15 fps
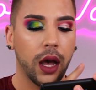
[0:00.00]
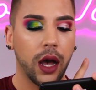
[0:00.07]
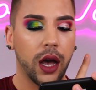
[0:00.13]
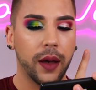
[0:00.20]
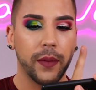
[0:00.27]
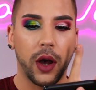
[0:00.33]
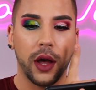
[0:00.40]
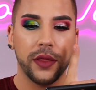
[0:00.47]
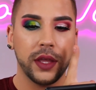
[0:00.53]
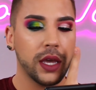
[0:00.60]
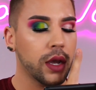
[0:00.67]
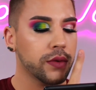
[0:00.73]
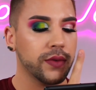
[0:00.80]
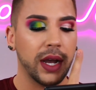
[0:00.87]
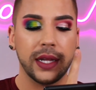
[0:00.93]
Um, on
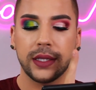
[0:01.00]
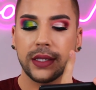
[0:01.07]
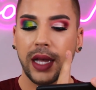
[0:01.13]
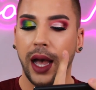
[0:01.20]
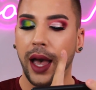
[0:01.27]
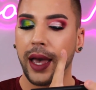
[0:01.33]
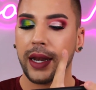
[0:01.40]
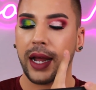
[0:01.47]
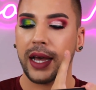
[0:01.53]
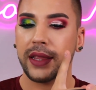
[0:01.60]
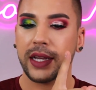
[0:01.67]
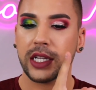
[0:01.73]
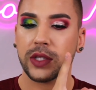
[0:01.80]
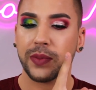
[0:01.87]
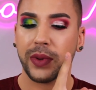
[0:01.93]
the red side, I
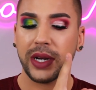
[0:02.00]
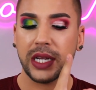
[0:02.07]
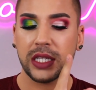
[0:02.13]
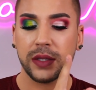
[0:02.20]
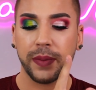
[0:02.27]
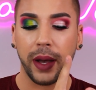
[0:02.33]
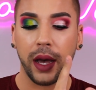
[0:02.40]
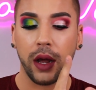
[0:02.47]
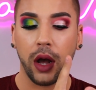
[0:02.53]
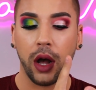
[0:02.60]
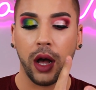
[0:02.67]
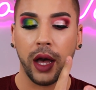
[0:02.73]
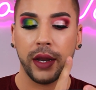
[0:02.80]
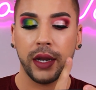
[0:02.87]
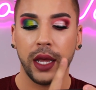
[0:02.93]
think it's pretty spot
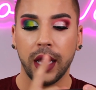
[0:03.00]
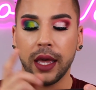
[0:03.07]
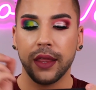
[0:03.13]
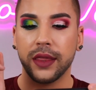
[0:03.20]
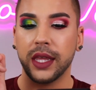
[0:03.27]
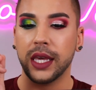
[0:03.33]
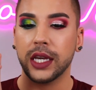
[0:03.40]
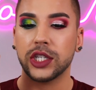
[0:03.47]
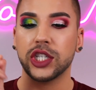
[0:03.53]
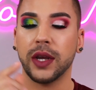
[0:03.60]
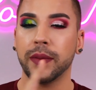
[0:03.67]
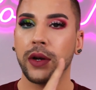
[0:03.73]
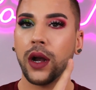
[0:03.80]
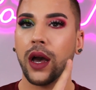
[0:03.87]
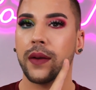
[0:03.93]
on. The
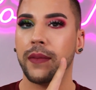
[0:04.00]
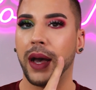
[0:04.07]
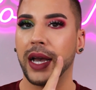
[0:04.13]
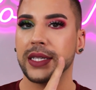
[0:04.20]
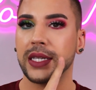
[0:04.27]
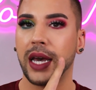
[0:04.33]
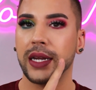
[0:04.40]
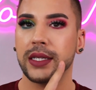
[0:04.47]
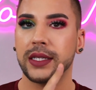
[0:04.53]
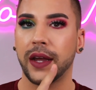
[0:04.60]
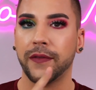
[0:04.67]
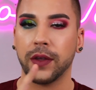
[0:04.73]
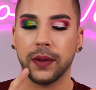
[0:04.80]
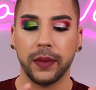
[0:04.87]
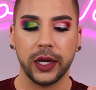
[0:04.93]
shimmer on my side is
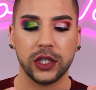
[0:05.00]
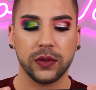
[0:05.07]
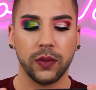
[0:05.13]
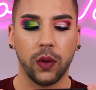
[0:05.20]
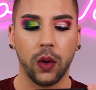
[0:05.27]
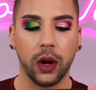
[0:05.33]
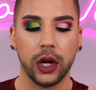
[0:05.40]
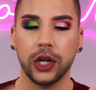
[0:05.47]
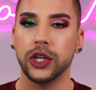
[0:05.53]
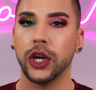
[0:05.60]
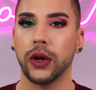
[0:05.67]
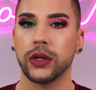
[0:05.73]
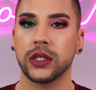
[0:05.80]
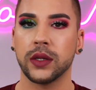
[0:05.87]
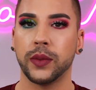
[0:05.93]
definitely much more
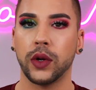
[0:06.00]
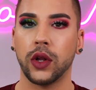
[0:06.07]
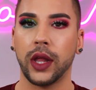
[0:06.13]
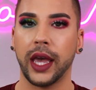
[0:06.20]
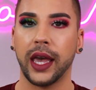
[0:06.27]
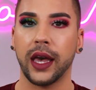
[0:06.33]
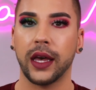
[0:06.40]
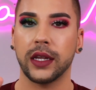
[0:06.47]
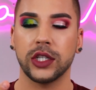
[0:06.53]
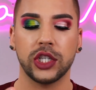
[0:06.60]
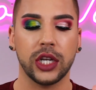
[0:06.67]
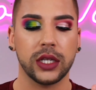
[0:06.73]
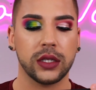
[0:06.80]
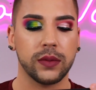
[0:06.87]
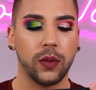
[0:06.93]
noticeable and
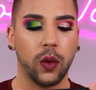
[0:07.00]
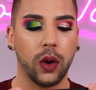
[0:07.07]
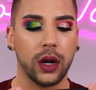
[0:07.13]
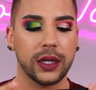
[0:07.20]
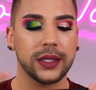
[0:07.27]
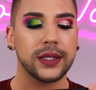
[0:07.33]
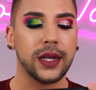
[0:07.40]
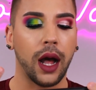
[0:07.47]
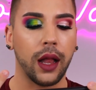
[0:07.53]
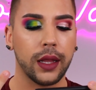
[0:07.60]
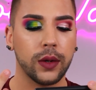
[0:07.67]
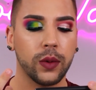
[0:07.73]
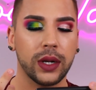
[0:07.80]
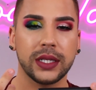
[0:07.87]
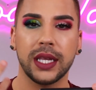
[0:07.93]
just more
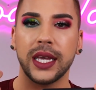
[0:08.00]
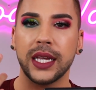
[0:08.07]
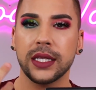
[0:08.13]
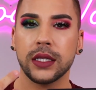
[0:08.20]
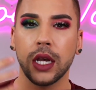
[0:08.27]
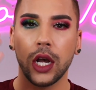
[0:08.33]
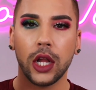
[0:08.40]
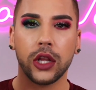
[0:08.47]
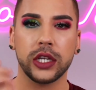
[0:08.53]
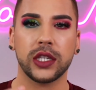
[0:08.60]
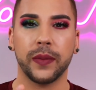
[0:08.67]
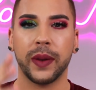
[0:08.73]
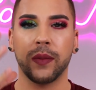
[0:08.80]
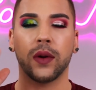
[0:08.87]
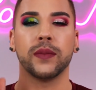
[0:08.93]
solid, whereas his looks a
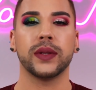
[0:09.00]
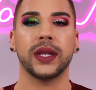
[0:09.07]
bit more